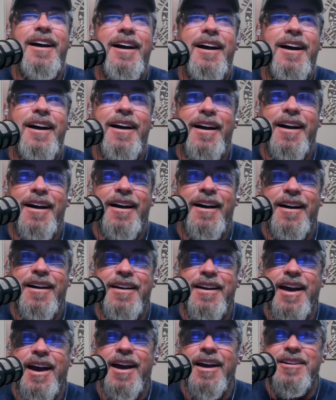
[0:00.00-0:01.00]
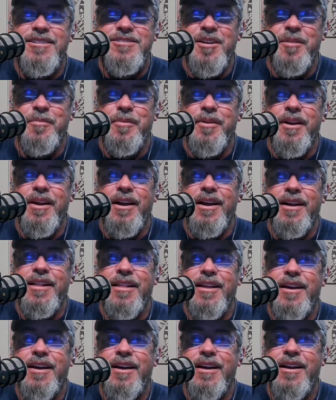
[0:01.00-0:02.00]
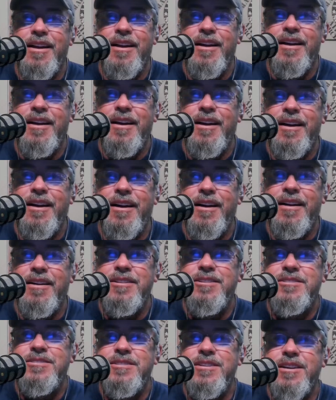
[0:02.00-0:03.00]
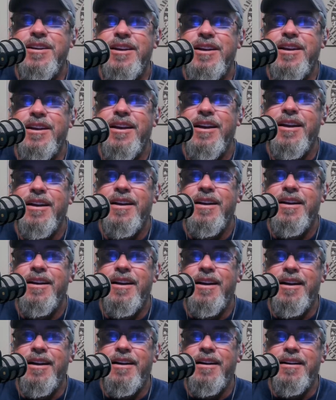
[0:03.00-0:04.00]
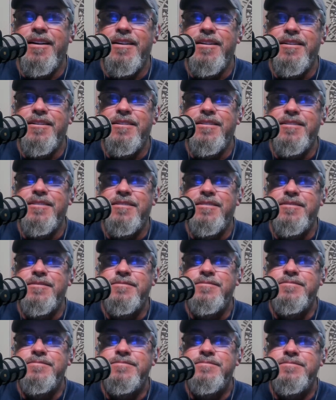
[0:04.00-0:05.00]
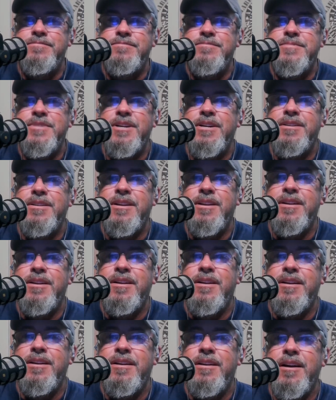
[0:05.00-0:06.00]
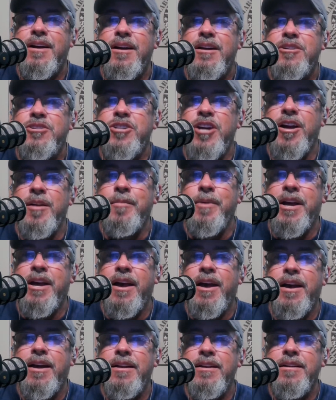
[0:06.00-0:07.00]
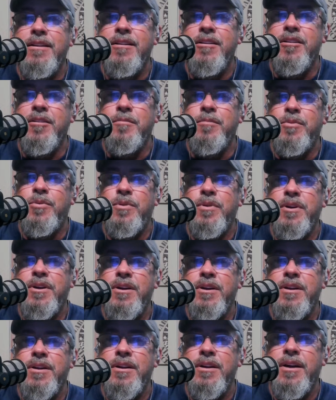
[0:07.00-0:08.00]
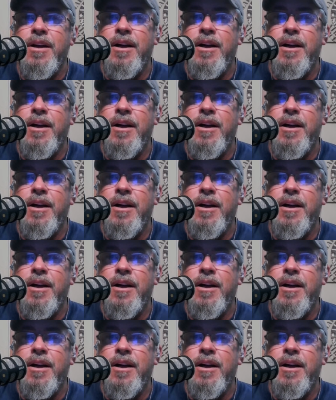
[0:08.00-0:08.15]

Yeah, something like that. Let's see. Uh, da, da, da. Jamie Gayton, good morning.